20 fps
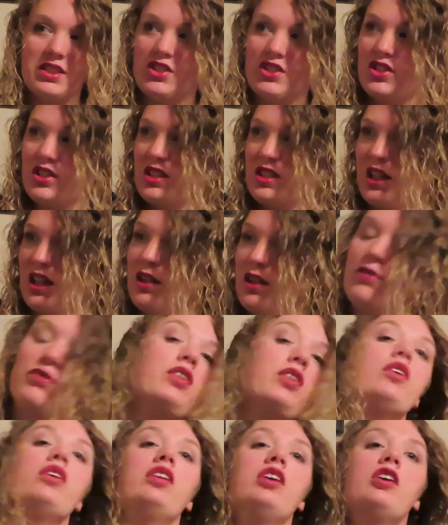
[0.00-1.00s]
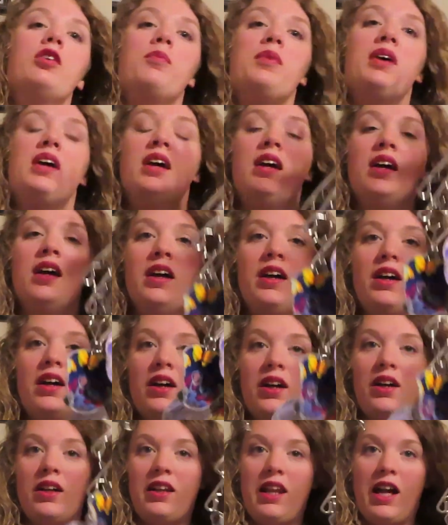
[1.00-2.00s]
It's just got a few on there, but
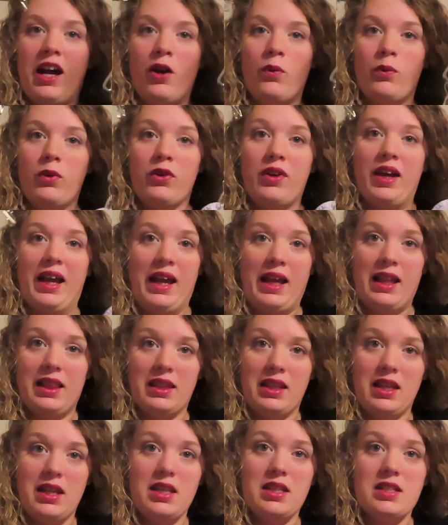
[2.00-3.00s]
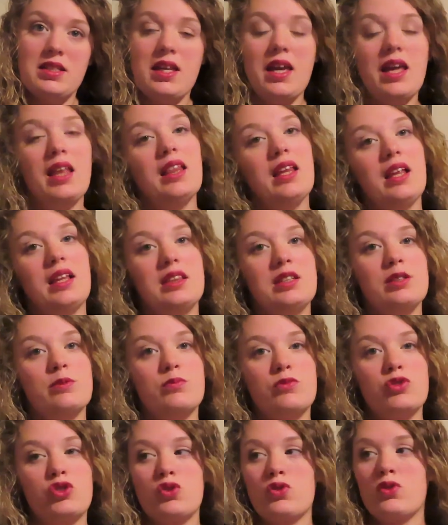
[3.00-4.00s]
now we'll hang these and let
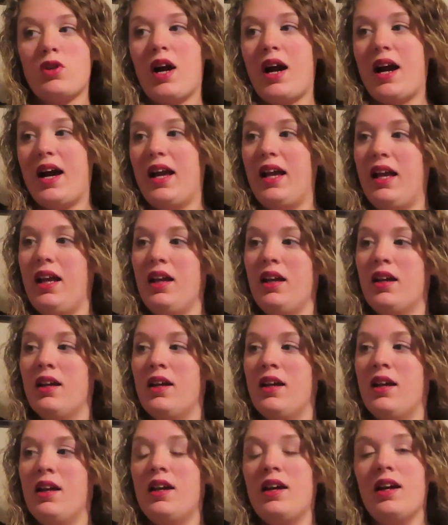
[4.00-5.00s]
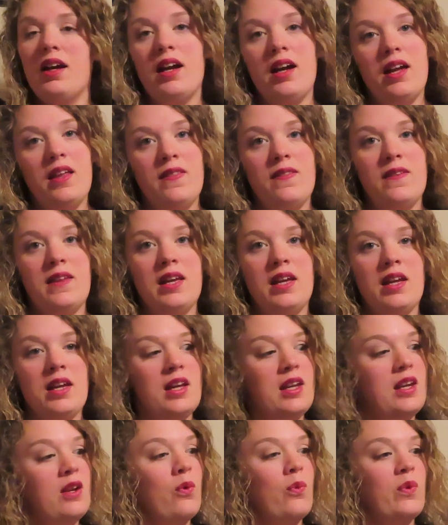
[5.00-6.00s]
them dry. And
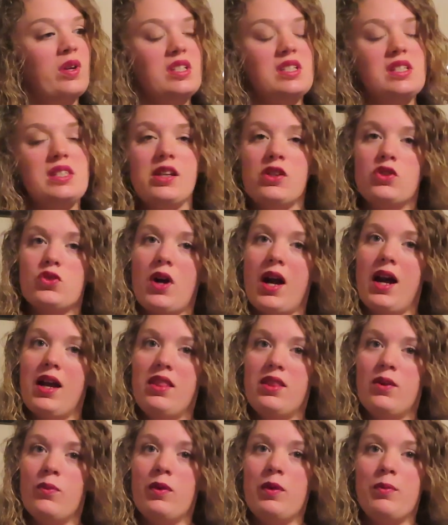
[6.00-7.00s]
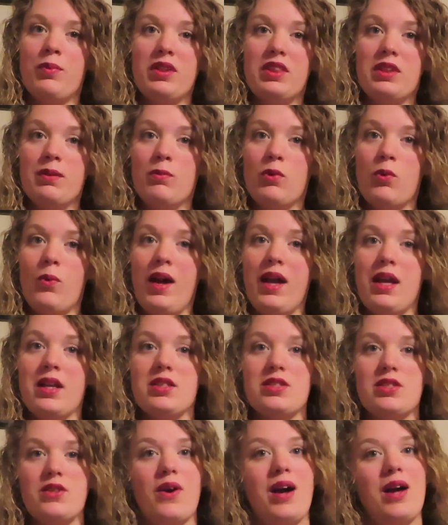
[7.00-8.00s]
then once they're dry, then we put them
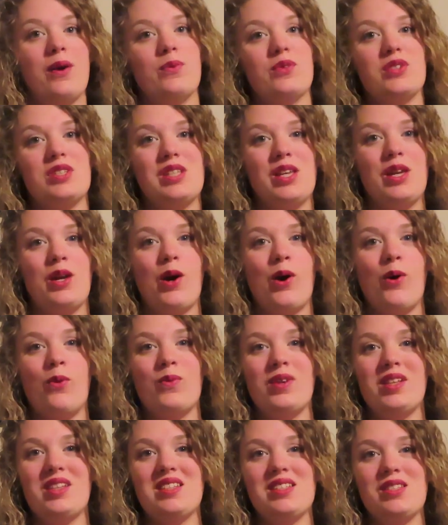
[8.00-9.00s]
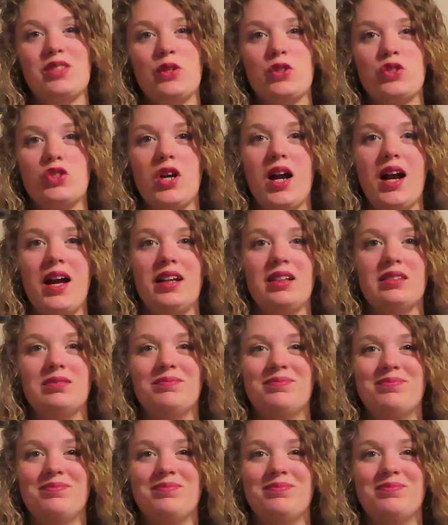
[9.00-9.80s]
away. So I will see y'all once they're dry.